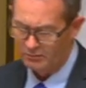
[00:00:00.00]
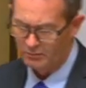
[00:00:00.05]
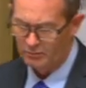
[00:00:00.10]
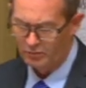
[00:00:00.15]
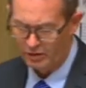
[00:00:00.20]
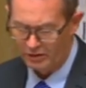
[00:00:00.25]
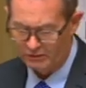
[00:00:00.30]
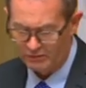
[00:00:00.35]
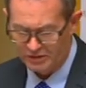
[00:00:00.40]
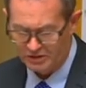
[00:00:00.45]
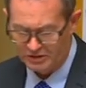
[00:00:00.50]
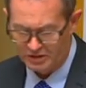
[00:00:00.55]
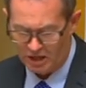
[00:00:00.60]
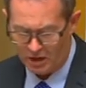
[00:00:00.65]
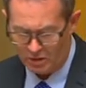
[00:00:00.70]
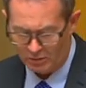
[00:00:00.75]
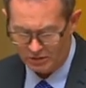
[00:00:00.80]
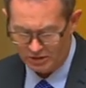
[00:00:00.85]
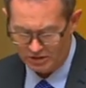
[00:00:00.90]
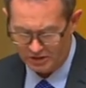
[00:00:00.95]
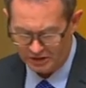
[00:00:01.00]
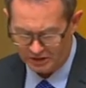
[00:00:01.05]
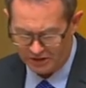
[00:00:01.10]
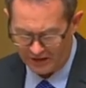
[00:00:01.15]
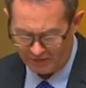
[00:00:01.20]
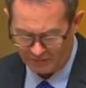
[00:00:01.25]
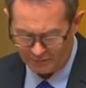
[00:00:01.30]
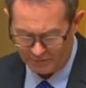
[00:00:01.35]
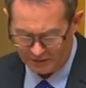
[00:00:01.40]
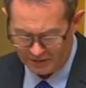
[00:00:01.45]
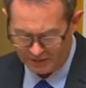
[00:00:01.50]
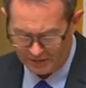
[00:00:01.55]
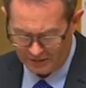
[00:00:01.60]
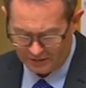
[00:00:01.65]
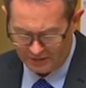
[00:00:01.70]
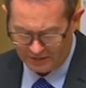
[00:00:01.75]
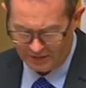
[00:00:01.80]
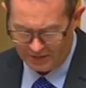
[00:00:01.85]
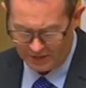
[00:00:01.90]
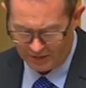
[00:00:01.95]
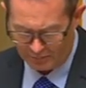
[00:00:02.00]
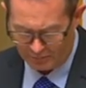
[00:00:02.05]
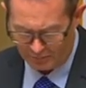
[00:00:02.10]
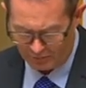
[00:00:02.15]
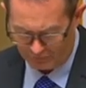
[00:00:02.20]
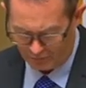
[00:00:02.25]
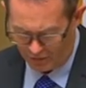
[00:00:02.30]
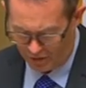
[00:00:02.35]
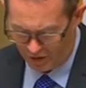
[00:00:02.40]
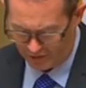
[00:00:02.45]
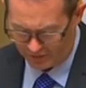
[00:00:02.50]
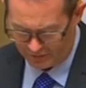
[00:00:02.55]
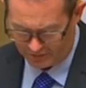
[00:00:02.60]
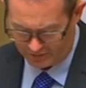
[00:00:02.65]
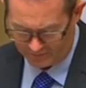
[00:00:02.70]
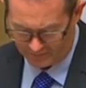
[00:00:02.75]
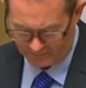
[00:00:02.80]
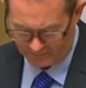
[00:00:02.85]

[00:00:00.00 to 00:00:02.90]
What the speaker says: previous coalition government provided.